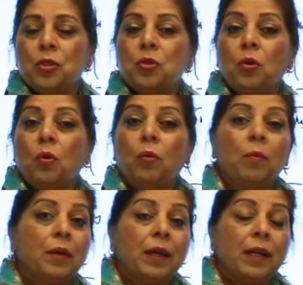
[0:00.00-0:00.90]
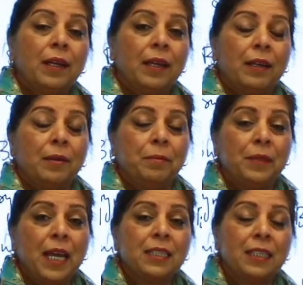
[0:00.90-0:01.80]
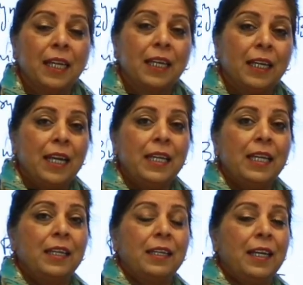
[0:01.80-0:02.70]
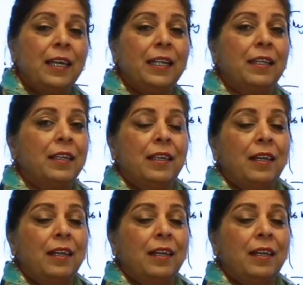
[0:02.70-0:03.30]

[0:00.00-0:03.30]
So that's like really, really